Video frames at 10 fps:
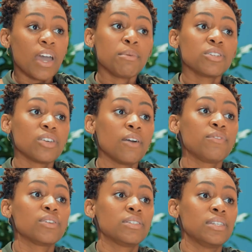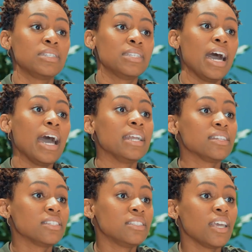Fabric softener is
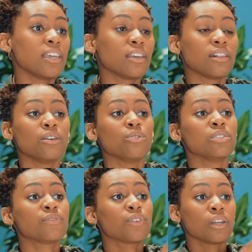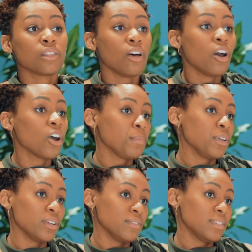designed to stay in clothes for a long
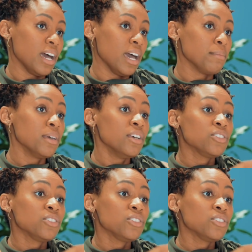period of time.